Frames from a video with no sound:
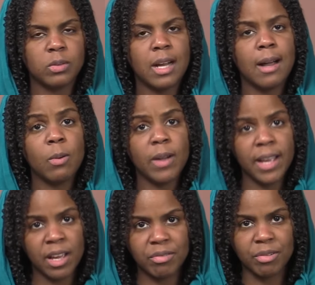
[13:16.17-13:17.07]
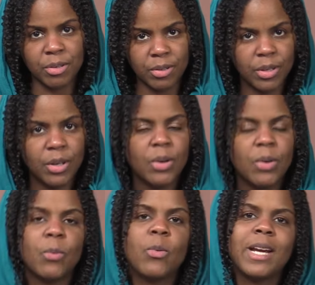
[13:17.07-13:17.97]
However,
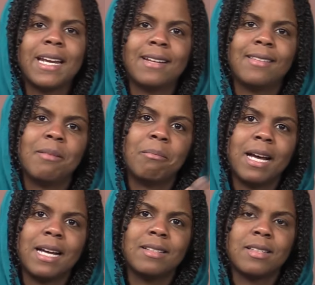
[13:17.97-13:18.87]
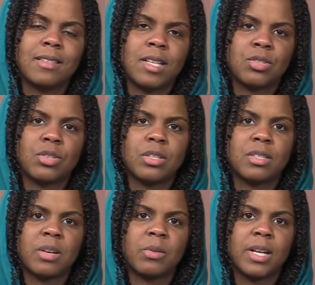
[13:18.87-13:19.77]
when the mind's attention
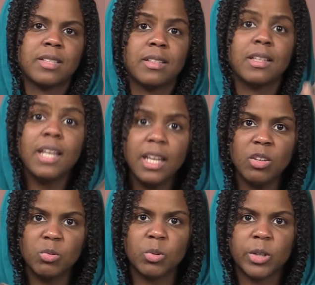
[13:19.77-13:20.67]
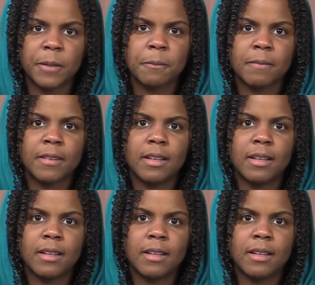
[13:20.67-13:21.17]
is directed inward,